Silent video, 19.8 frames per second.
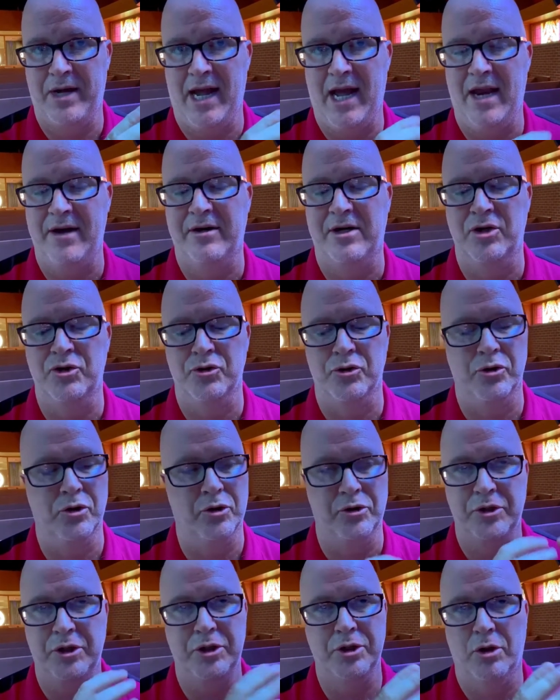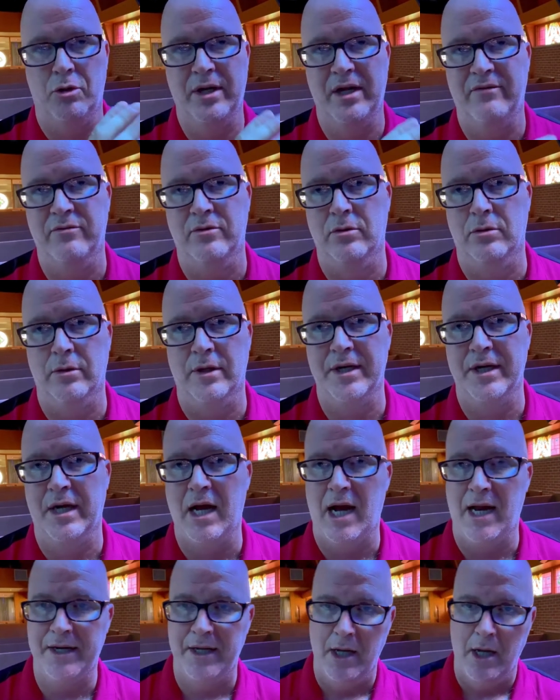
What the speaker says: out of control and you don't give glory to God.